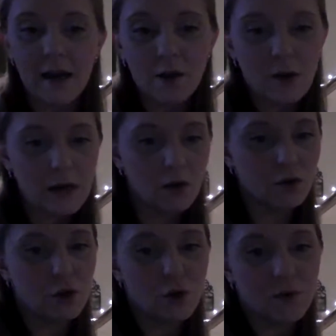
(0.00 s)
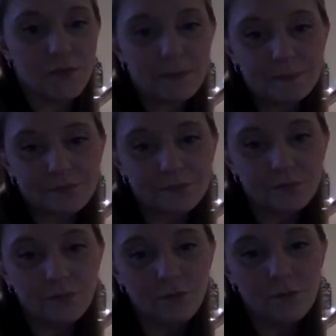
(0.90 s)
that cranial nerve
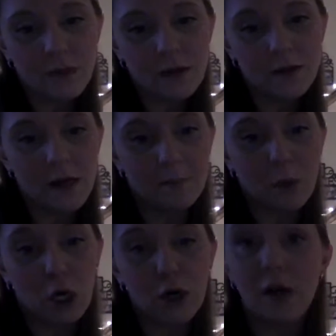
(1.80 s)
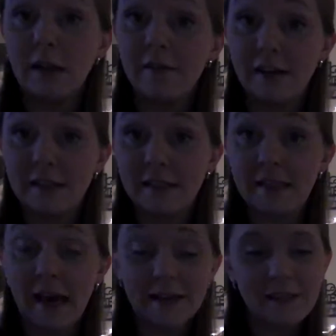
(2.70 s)
number 11 is
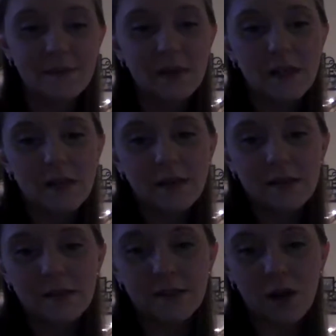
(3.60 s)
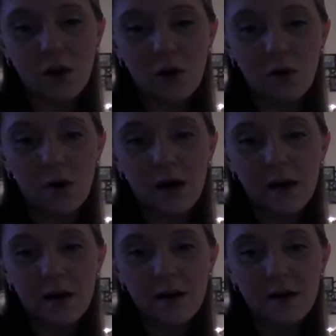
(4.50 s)
intact.
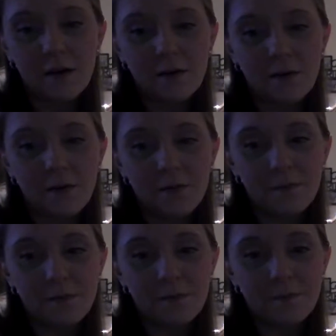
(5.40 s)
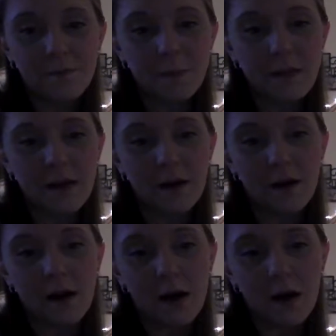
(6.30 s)
So from
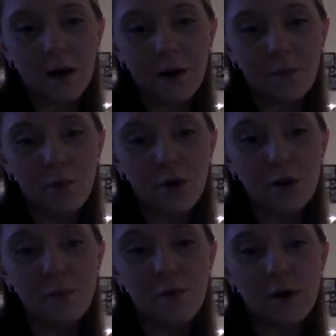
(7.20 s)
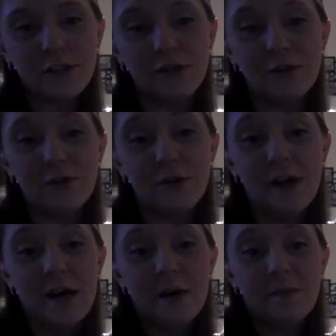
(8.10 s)
there, we're going to move on
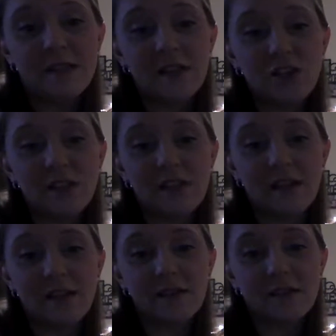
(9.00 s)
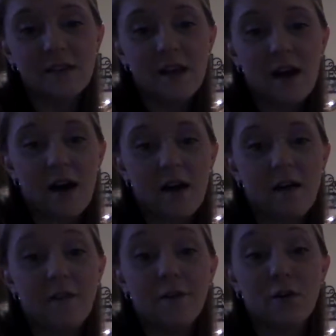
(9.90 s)
to position sense
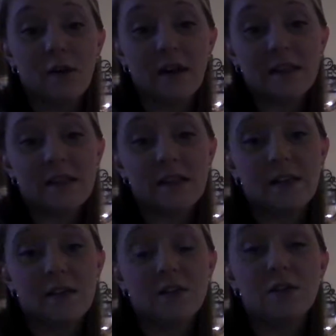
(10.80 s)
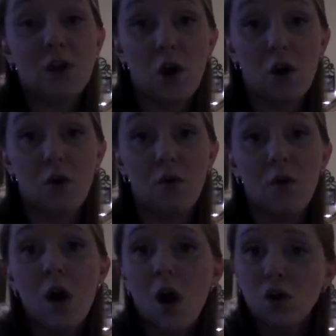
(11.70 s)
of great
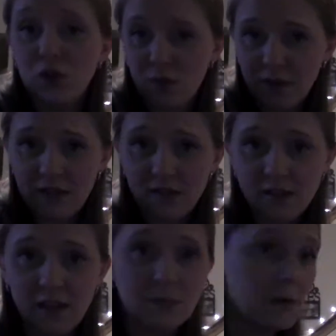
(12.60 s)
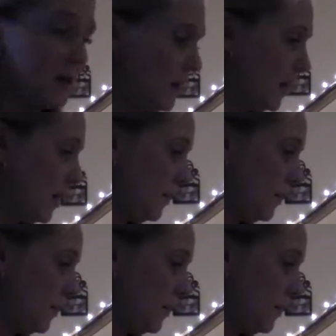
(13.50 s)
toe. So with this assessment,